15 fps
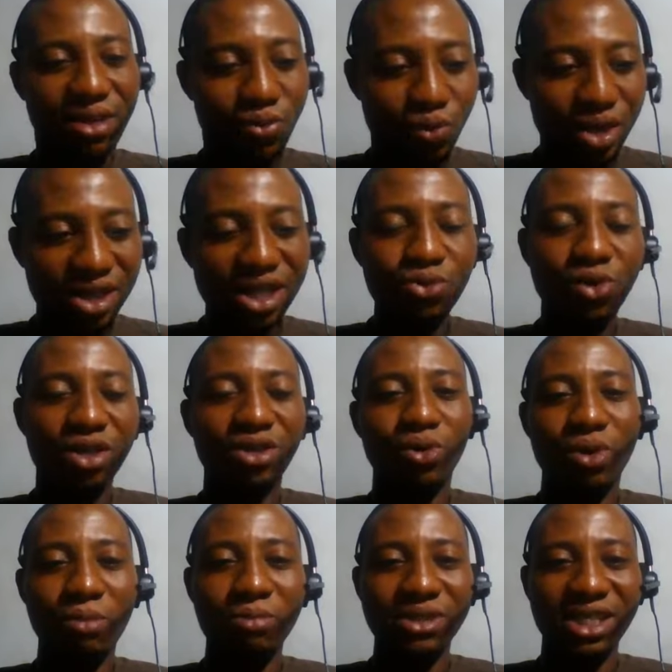We did
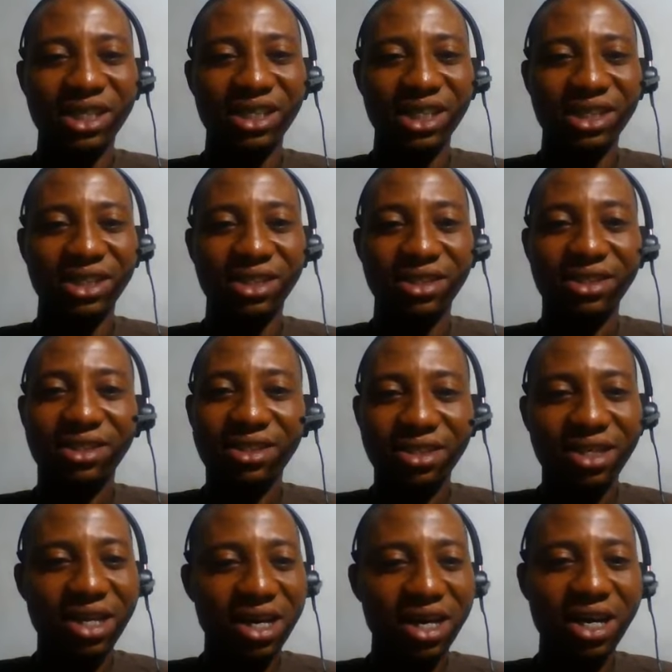one-on-one presentation
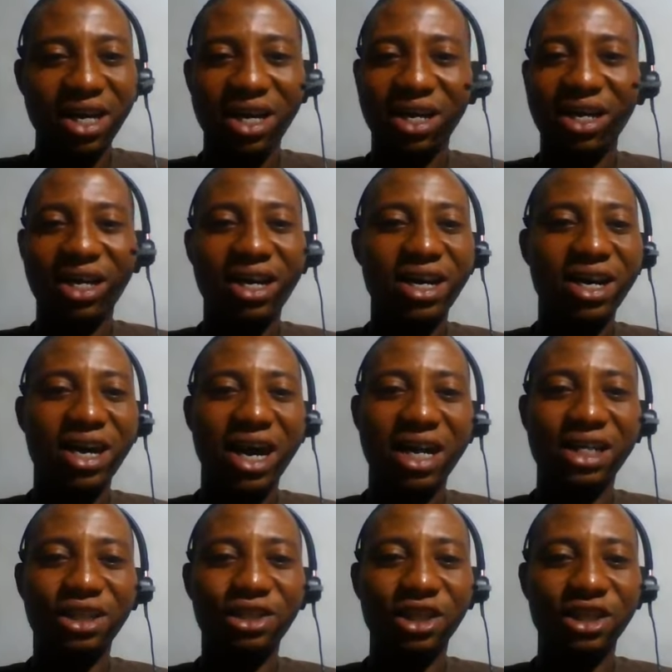
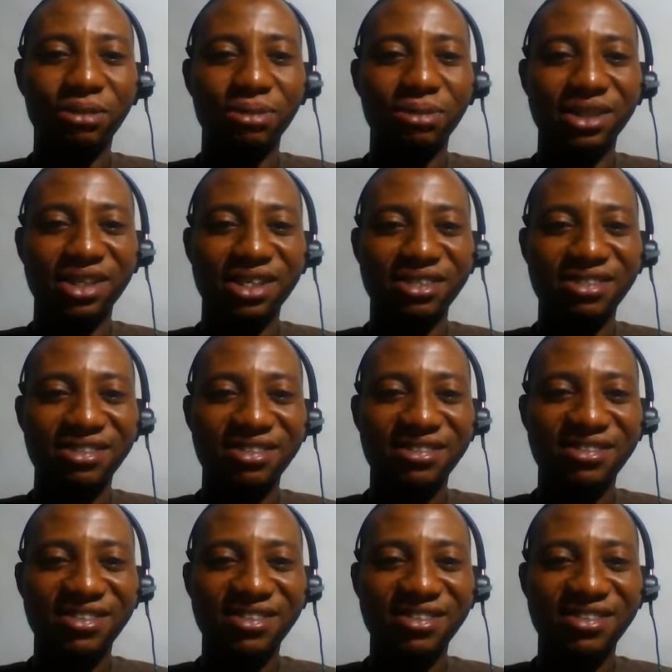and he joined the business.